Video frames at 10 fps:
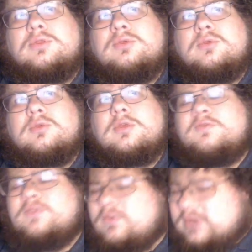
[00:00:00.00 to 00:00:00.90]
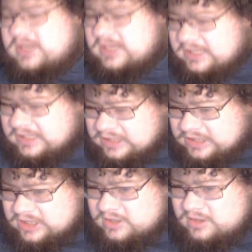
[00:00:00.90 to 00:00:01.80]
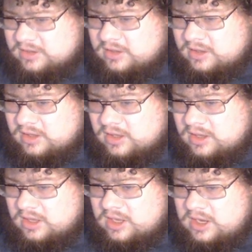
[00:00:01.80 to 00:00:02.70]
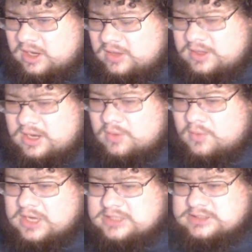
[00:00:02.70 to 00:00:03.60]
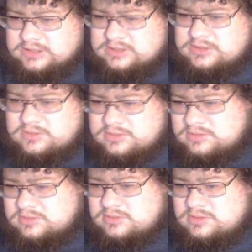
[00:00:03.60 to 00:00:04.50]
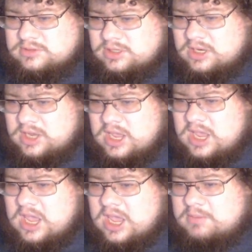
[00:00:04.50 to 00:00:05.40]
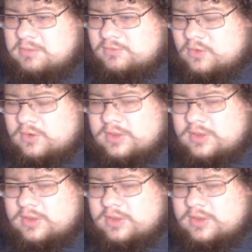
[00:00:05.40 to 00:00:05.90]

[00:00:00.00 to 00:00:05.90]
through the 15th, and then I rested. And before